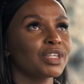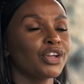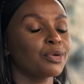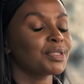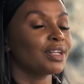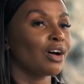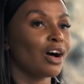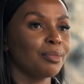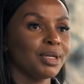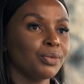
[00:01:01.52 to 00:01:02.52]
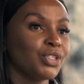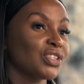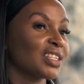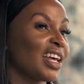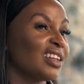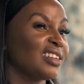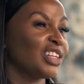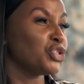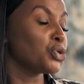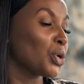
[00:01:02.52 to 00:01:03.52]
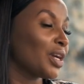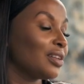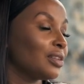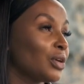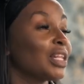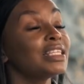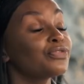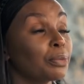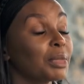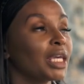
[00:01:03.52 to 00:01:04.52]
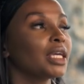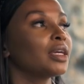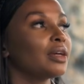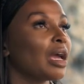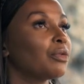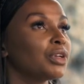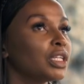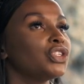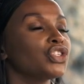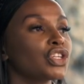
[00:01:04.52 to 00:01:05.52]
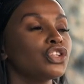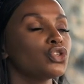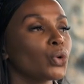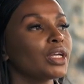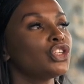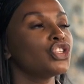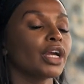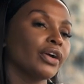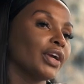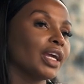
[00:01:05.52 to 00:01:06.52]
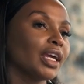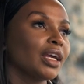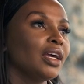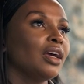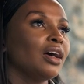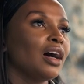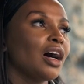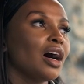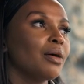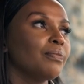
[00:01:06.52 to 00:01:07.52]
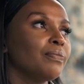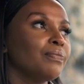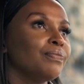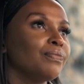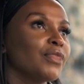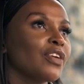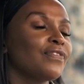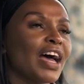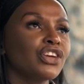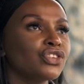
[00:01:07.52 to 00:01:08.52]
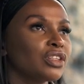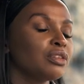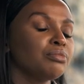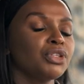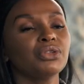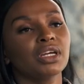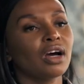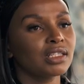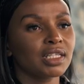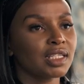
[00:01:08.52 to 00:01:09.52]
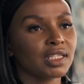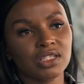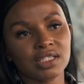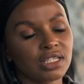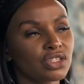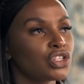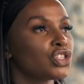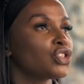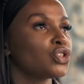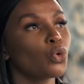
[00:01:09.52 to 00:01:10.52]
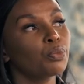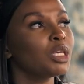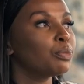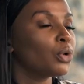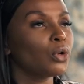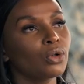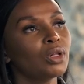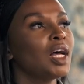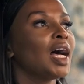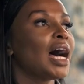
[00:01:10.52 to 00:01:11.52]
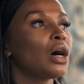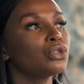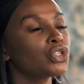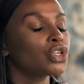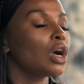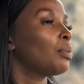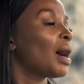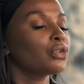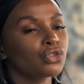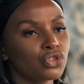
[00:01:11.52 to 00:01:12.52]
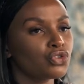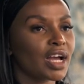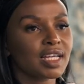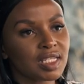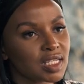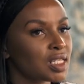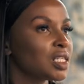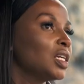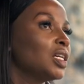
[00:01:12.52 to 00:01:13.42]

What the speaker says: 100% a hobby. We just kind of enjoyed, or at least for me, I really just enjoyed sharing fashion and beauty content. I just like to show people how to shop, how to dress,